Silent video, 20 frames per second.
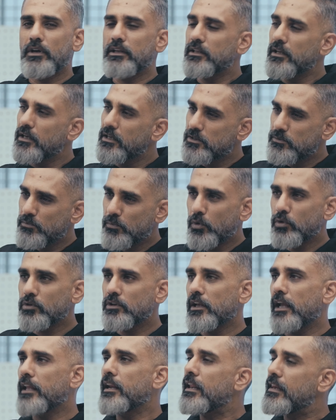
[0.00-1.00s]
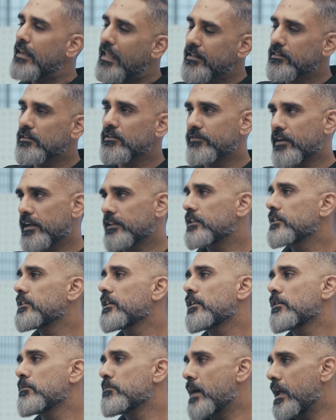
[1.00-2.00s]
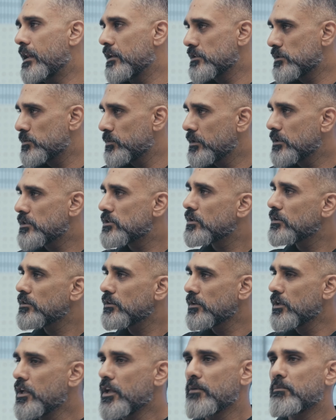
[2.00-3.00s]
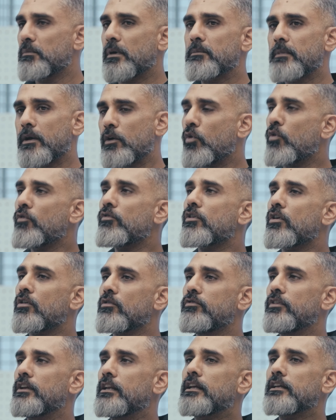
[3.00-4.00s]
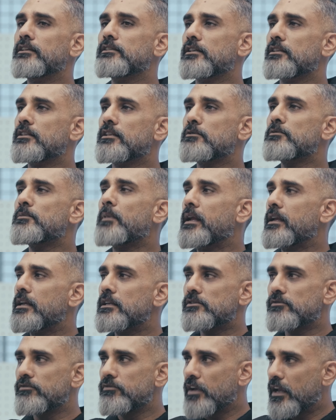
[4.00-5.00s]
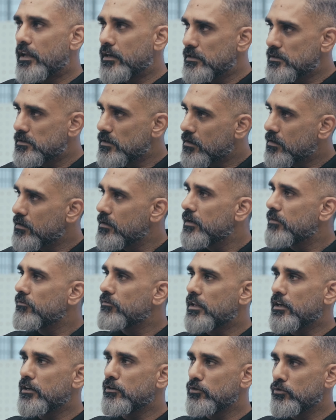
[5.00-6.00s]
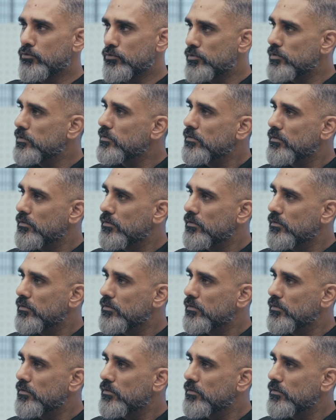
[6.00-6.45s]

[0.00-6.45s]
I think it's both. And I like the fact that they're in balance with each other. But my overall feeling is that this bike is very subtle and very neutral.